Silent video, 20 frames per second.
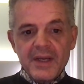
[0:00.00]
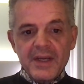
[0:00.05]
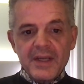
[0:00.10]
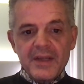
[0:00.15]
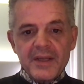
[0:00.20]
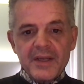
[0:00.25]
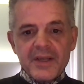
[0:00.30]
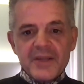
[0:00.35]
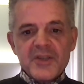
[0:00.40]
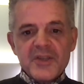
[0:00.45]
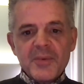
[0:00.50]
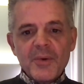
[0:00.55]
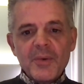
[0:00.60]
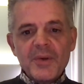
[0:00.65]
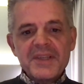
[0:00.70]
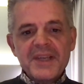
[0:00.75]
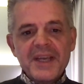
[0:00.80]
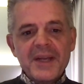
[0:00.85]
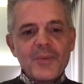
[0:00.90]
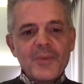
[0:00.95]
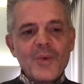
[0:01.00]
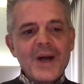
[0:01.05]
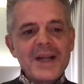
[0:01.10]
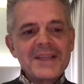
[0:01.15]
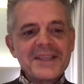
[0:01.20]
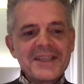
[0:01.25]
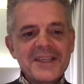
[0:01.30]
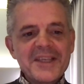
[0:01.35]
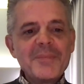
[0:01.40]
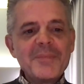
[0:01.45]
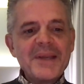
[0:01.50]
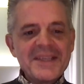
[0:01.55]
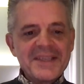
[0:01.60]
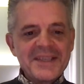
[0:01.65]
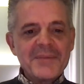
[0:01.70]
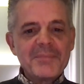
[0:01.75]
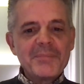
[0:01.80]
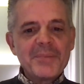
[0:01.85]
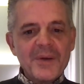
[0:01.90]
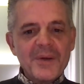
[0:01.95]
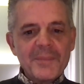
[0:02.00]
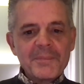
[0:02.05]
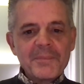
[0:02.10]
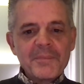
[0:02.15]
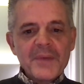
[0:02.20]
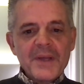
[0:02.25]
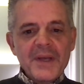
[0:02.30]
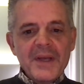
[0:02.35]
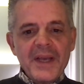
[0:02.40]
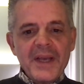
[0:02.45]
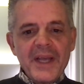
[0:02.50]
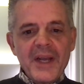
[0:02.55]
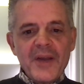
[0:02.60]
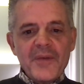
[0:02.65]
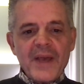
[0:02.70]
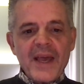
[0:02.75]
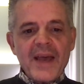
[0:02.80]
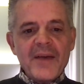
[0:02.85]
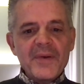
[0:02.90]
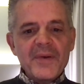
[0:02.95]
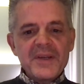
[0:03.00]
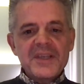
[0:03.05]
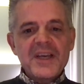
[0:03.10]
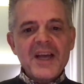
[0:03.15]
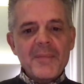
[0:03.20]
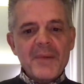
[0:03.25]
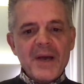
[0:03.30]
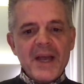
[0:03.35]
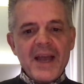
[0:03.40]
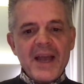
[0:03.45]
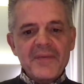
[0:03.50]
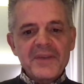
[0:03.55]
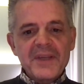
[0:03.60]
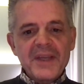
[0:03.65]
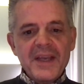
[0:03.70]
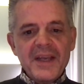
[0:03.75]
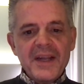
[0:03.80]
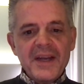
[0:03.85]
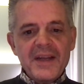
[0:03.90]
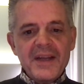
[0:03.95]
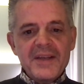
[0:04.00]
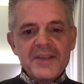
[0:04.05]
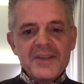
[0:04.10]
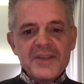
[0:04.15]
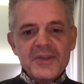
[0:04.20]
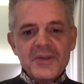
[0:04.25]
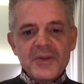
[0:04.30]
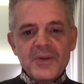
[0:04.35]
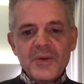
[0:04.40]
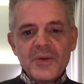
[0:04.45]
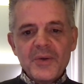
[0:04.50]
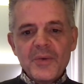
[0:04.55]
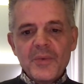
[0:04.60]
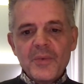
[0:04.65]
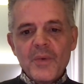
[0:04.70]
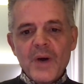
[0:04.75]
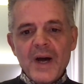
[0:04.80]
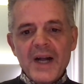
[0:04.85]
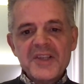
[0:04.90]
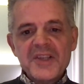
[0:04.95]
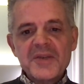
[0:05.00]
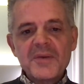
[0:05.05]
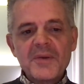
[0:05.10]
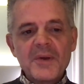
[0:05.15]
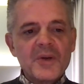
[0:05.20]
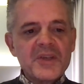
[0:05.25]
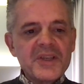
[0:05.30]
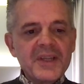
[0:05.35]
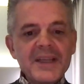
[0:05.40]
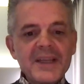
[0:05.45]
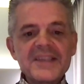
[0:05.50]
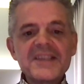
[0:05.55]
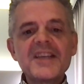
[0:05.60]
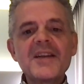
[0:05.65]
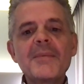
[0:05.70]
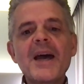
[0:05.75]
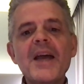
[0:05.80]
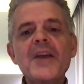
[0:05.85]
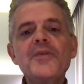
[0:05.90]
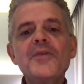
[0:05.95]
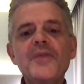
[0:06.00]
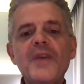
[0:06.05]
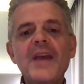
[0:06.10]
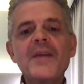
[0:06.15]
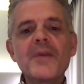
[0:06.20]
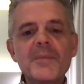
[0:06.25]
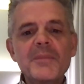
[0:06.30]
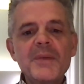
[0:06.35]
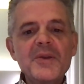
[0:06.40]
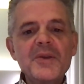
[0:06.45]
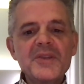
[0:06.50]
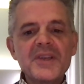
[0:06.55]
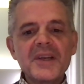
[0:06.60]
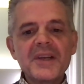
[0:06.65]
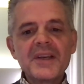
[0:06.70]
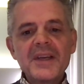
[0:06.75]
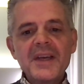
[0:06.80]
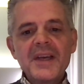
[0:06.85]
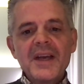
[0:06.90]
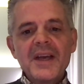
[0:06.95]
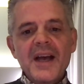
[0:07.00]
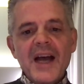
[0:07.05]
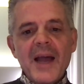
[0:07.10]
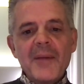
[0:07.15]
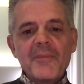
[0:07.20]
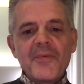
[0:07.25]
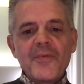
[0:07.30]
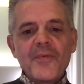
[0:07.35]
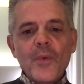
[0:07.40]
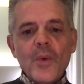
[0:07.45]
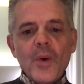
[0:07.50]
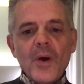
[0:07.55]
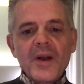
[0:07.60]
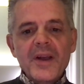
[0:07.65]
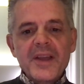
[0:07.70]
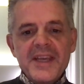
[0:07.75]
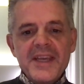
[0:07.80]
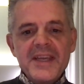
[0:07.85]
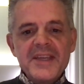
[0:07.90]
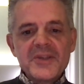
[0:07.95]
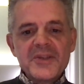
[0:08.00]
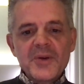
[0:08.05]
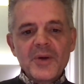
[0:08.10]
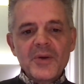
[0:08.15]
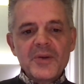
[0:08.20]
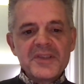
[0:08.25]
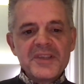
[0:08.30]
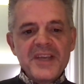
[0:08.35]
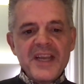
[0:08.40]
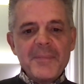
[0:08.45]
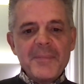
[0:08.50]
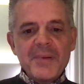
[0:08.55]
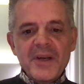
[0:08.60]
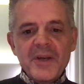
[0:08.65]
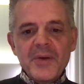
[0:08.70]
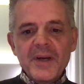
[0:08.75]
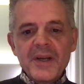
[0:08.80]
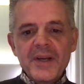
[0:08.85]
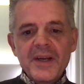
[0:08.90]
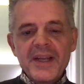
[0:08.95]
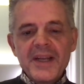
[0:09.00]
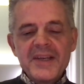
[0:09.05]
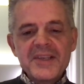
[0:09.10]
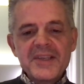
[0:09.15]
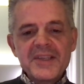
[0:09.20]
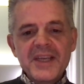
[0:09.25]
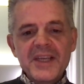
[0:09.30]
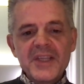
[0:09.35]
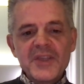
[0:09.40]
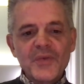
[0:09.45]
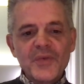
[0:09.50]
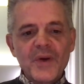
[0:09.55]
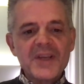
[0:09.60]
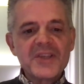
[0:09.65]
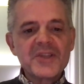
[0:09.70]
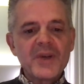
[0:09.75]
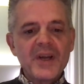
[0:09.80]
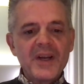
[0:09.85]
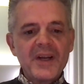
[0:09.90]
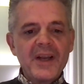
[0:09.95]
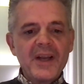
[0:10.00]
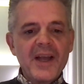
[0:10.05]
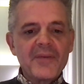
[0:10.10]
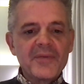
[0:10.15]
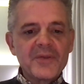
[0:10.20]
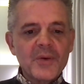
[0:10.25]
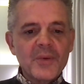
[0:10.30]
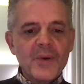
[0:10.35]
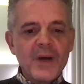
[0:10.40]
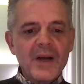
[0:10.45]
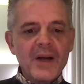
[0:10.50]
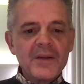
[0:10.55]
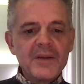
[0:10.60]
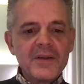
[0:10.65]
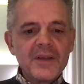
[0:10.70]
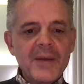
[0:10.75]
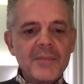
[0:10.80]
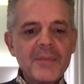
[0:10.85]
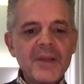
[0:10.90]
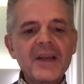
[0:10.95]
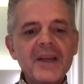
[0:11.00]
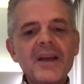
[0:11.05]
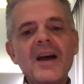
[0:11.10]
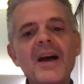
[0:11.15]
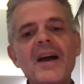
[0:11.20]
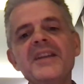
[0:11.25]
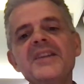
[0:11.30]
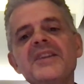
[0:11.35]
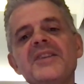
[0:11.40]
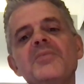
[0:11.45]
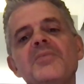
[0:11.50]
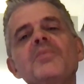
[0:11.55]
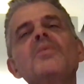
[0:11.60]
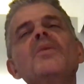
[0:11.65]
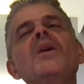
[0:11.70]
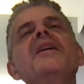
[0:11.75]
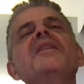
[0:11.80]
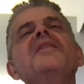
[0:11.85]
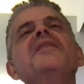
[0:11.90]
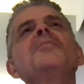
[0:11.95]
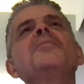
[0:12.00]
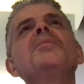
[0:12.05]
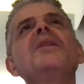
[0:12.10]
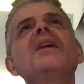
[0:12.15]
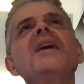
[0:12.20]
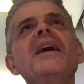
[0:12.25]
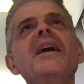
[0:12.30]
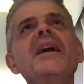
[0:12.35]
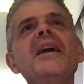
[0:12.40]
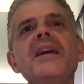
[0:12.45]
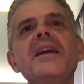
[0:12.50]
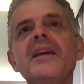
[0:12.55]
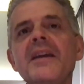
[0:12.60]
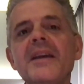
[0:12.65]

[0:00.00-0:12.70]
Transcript: the consumer, once again, wants it to be simple. And if every time I have to get in to watch or to listen to my favorite music, I'm four keystrokes deep into it, it just gets frustrating after a while. I'm like, I just want to play